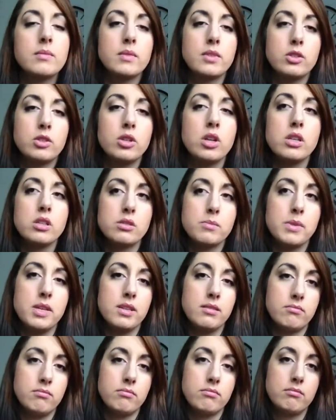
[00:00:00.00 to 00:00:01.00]
trust me,
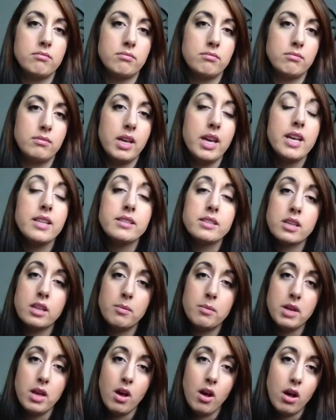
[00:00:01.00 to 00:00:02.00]
it's going
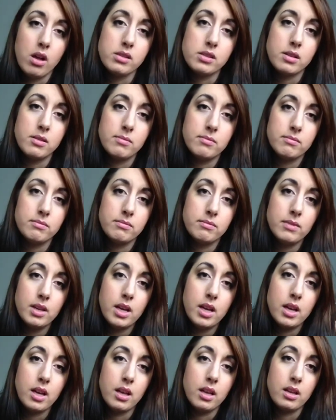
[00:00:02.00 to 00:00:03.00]
to be awesome
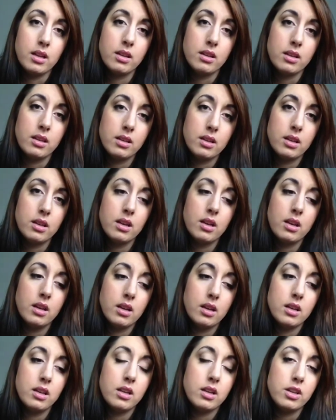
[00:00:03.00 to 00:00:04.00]
and
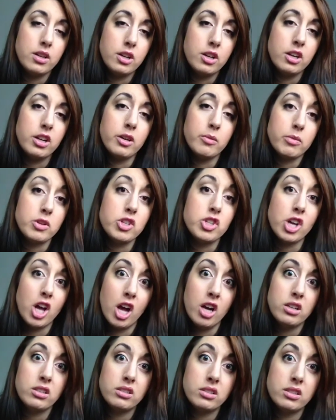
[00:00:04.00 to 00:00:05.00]
you're going to be
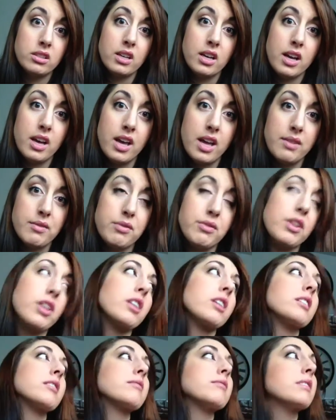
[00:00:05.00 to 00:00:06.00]
shocked, I have a
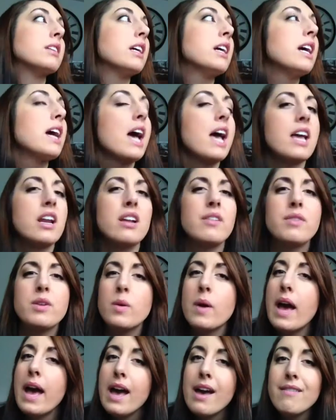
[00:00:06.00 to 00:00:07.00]
feeling. And if you
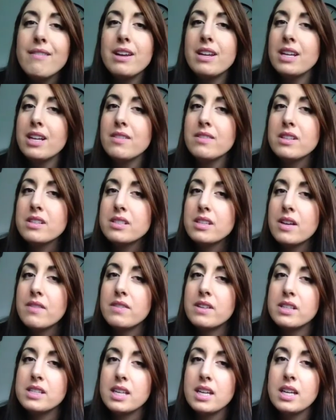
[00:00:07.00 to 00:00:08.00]
have any of the stuff
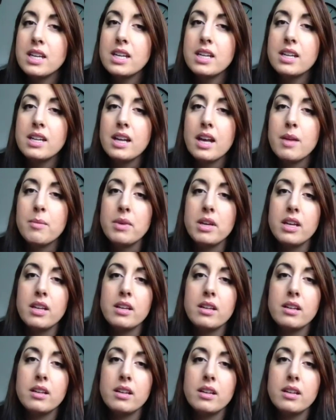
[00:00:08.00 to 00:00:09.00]
that's in it, I mean,